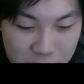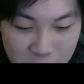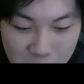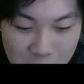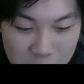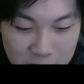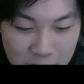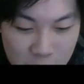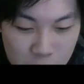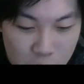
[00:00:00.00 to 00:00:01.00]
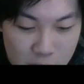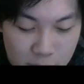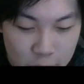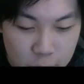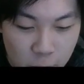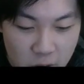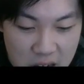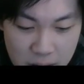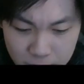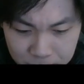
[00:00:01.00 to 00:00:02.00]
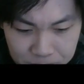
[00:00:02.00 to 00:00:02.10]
Not a big deal. Pretty much free.